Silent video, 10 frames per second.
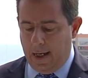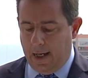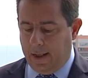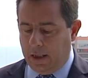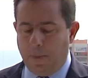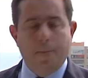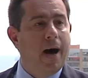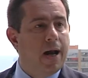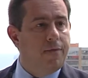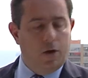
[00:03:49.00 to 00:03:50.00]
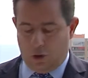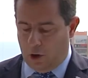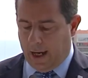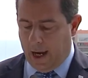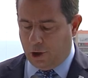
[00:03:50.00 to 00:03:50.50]
in this marvelous
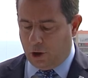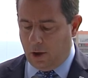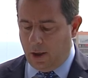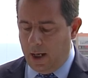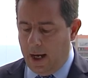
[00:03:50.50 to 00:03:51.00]
location